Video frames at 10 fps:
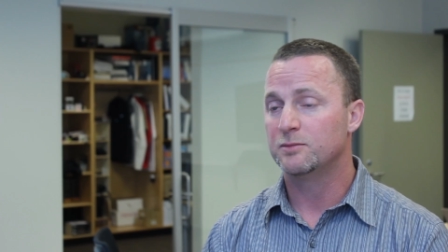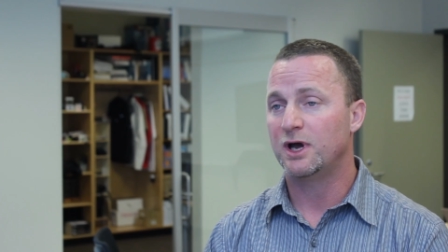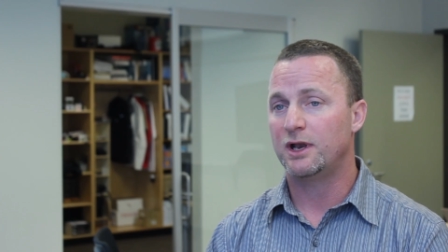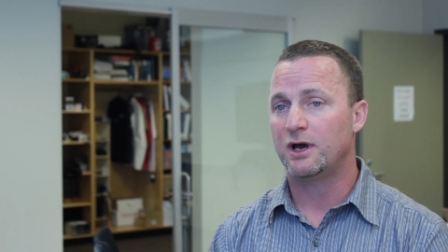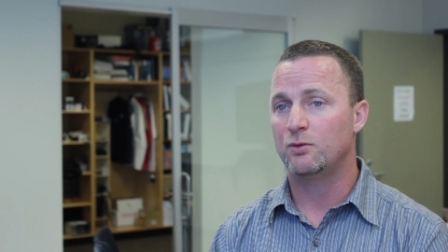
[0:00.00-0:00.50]

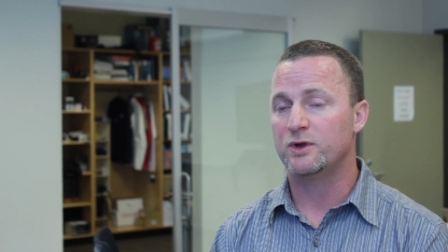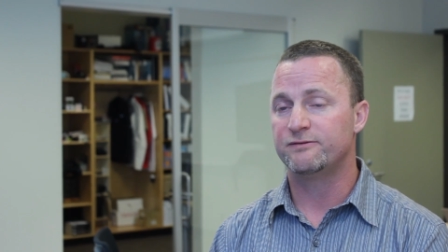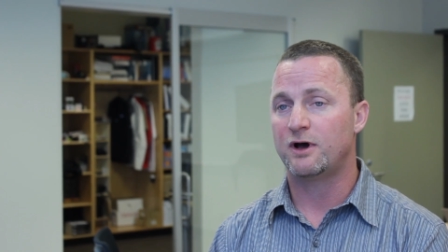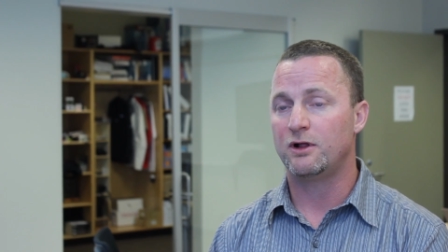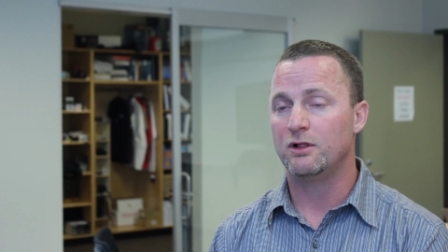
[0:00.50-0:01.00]
But uh,
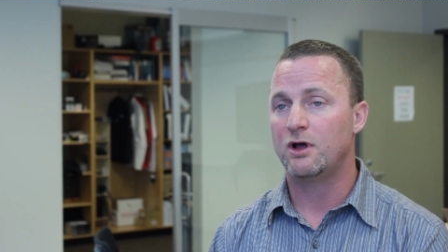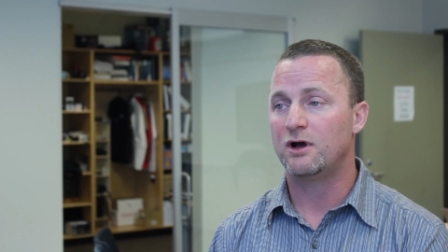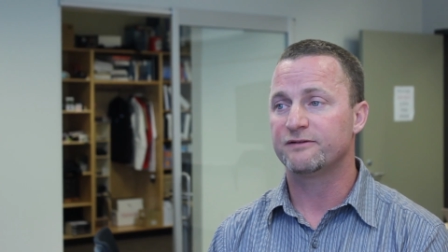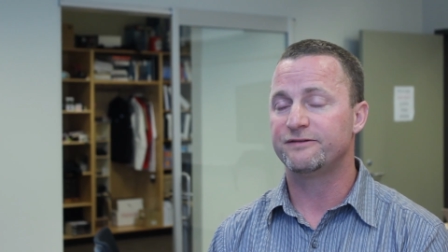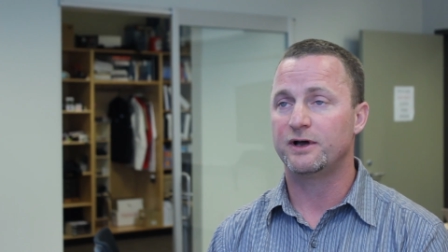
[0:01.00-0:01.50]
we've all
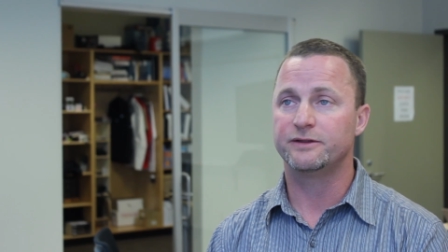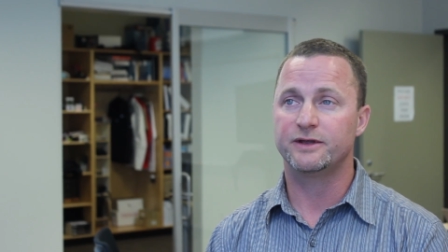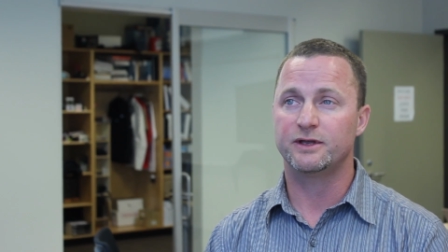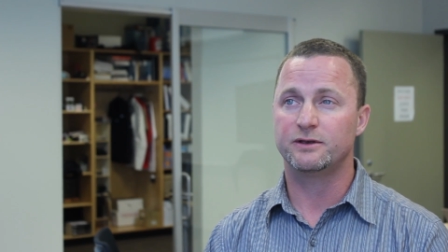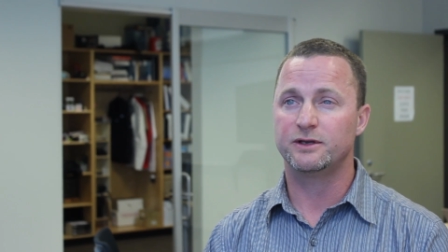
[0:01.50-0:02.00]
along felt
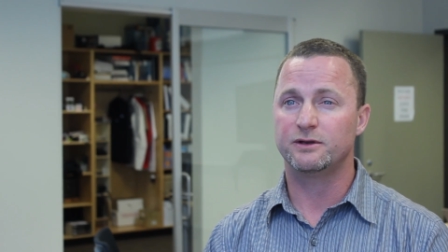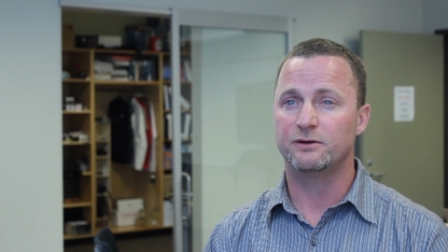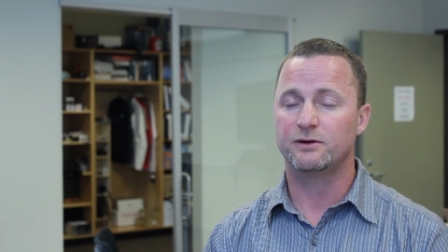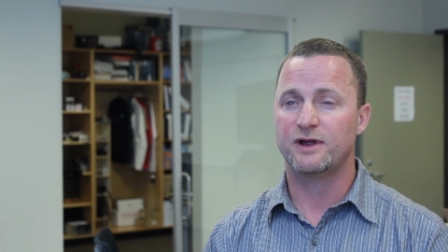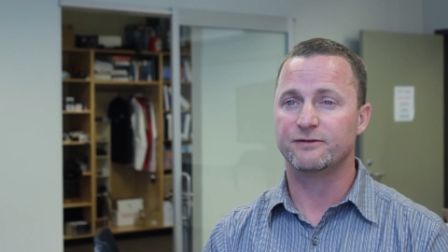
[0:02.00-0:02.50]
that, you
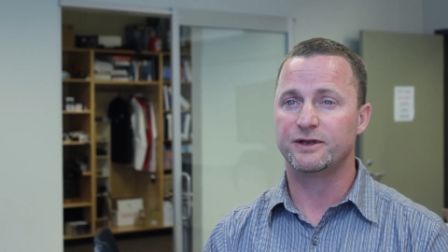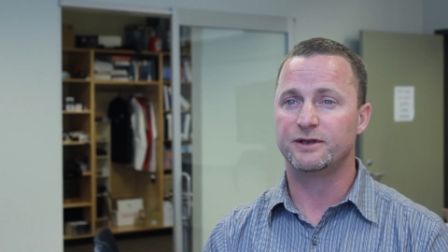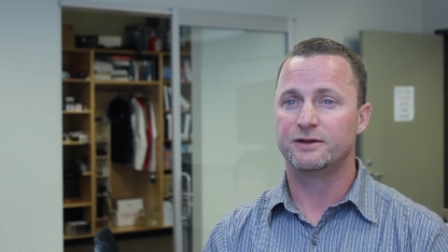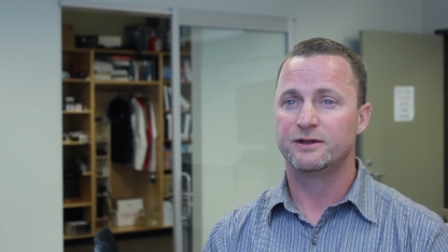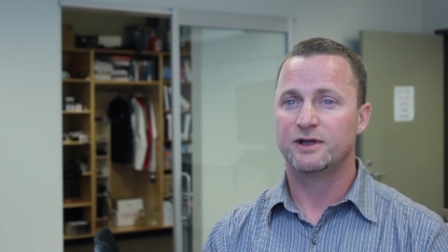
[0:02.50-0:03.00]
know, every
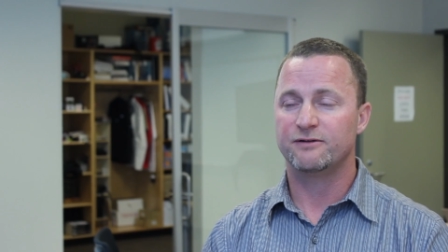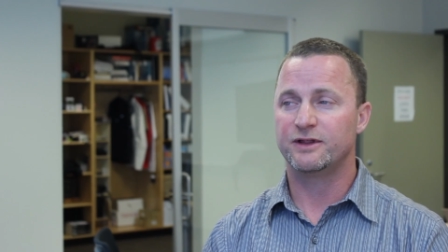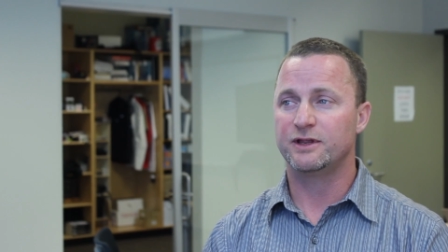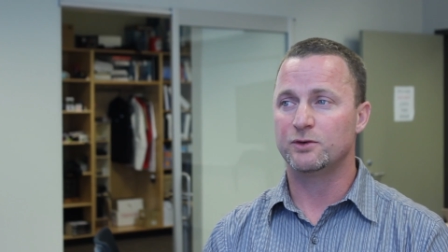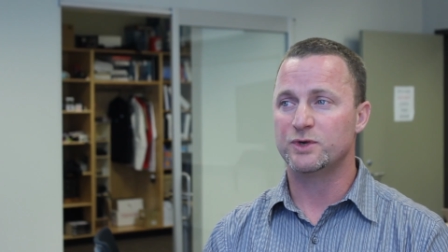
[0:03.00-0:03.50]

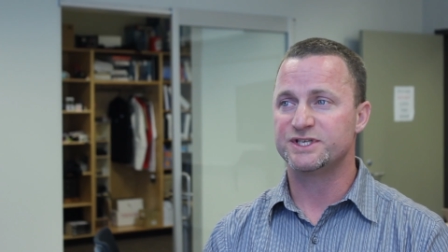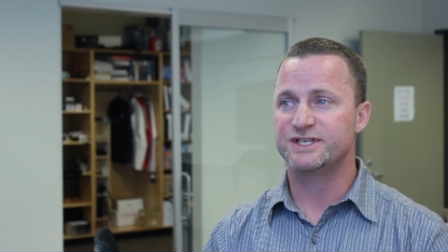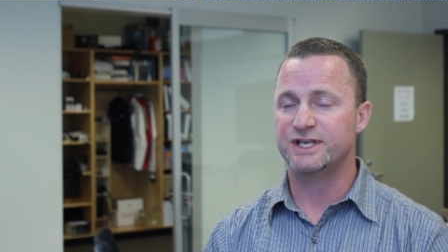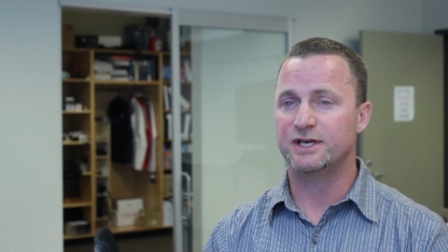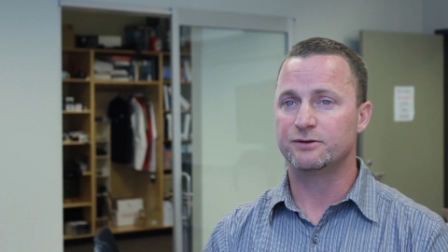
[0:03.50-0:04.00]
everything that we
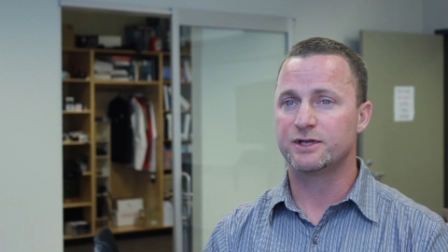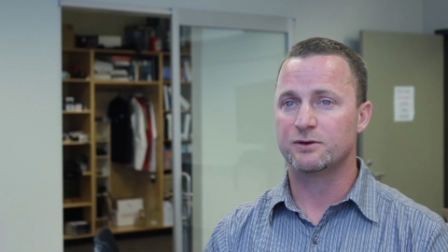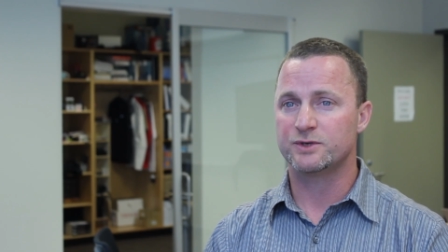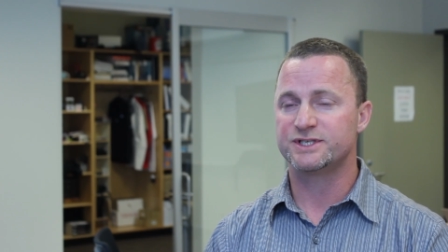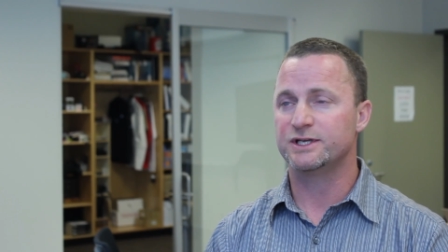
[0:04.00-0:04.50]
see out
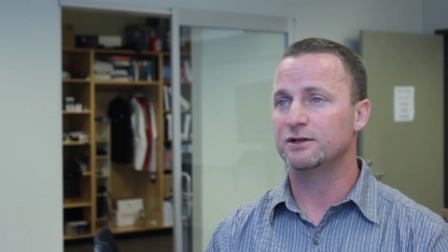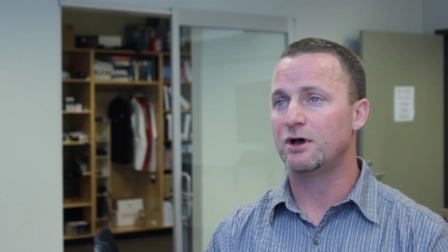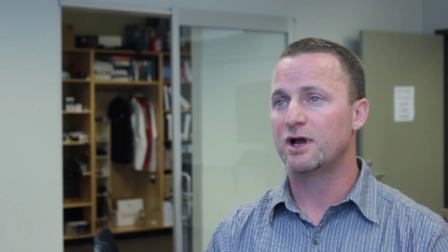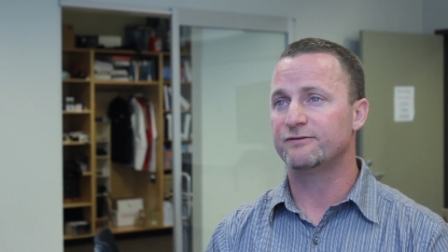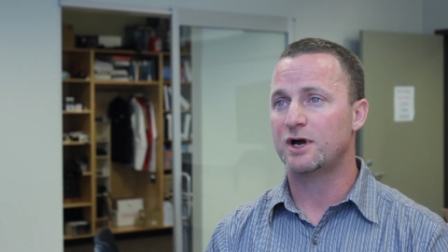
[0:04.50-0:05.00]
there, we see a
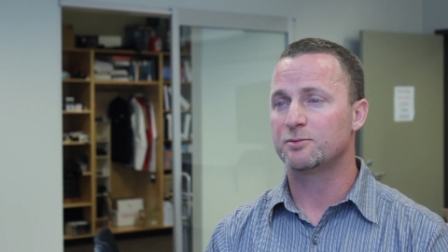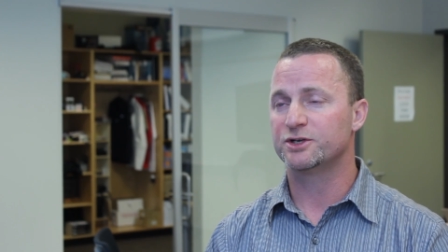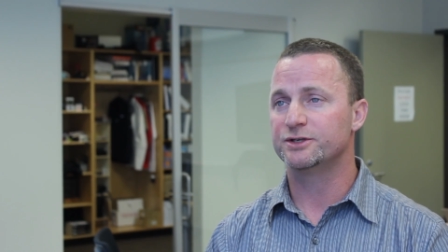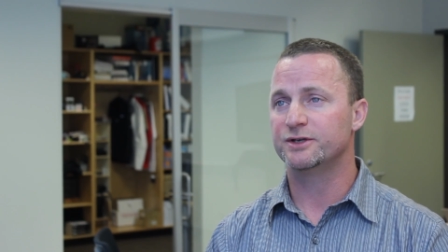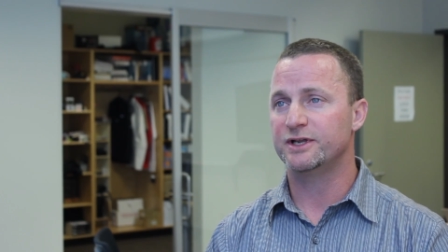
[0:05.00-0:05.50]
lot of
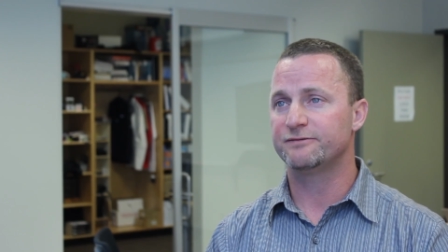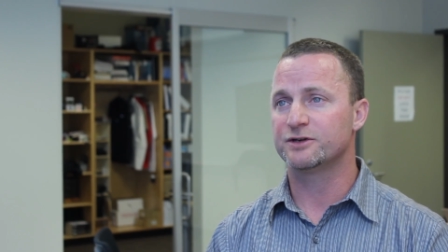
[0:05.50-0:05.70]
opportunity